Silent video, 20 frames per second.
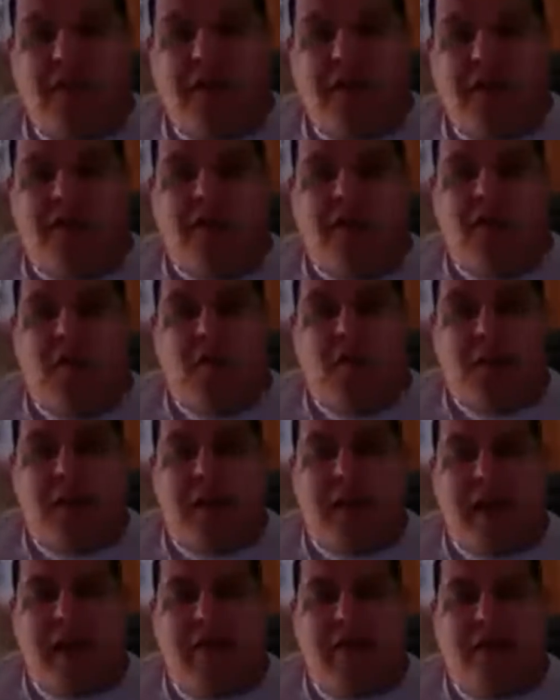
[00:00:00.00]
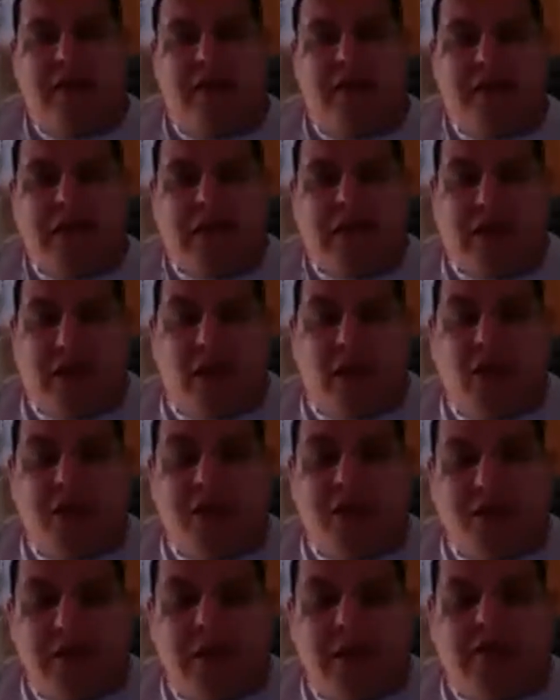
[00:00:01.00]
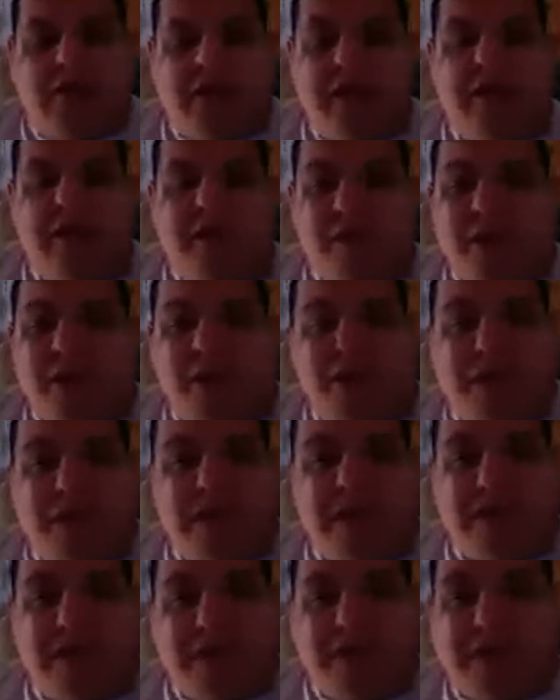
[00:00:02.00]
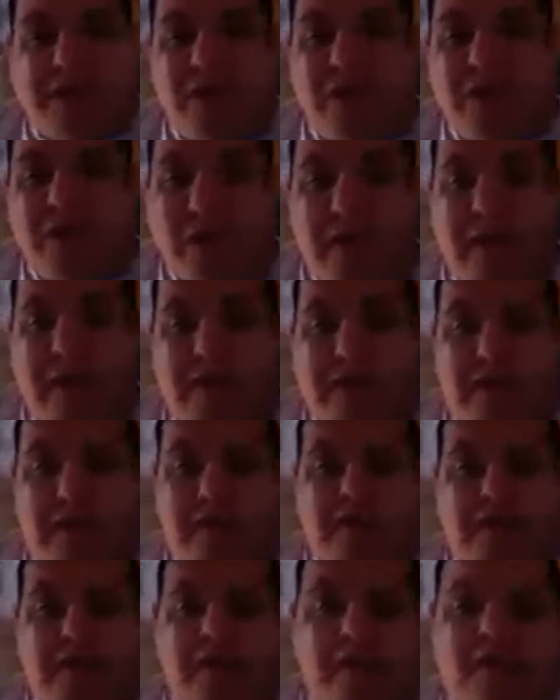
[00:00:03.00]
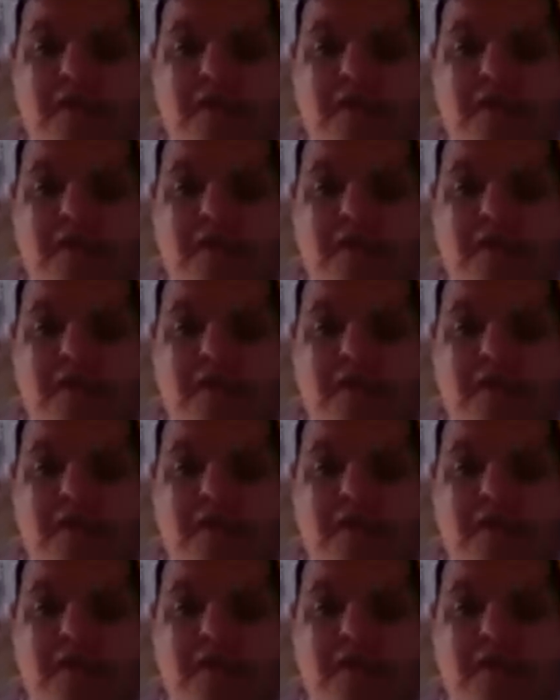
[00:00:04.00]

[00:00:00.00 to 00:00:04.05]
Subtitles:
is that we have to be yoked with him, which means a few things.